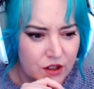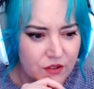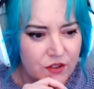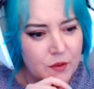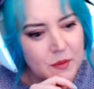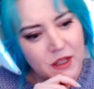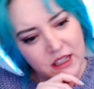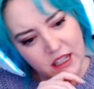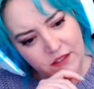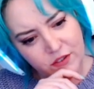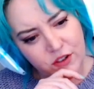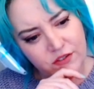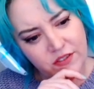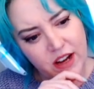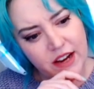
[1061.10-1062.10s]
From the level
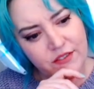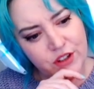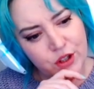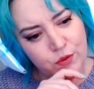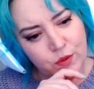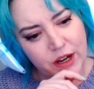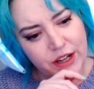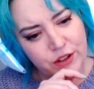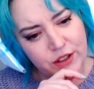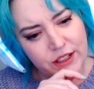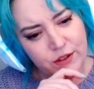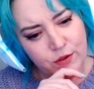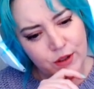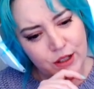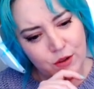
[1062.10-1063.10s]
5 of the writer
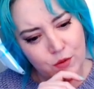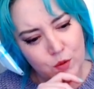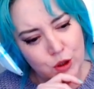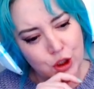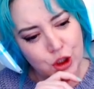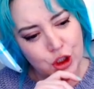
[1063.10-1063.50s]
career? Was